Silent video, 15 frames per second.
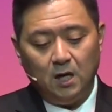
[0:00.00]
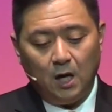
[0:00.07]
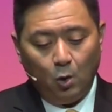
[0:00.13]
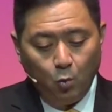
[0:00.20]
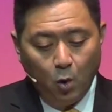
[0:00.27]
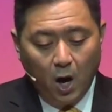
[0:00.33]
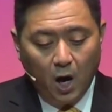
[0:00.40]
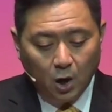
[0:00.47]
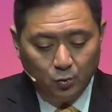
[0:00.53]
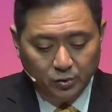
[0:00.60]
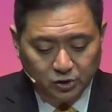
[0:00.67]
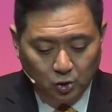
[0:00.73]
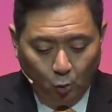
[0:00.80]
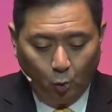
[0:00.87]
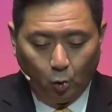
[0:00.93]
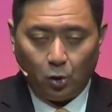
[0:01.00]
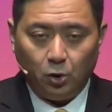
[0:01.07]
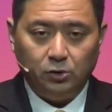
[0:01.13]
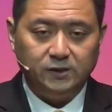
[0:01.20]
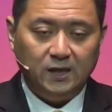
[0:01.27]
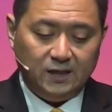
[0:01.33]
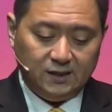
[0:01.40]
A walk with the
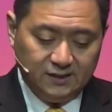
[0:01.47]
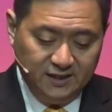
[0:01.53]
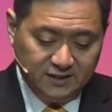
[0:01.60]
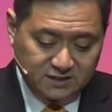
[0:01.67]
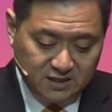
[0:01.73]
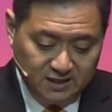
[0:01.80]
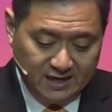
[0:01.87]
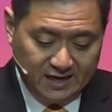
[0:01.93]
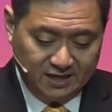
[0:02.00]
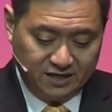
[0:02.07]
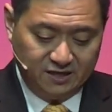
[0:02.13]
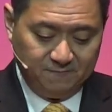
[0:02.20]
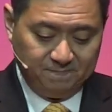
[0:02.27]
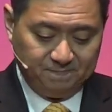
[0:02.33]
world leads to death.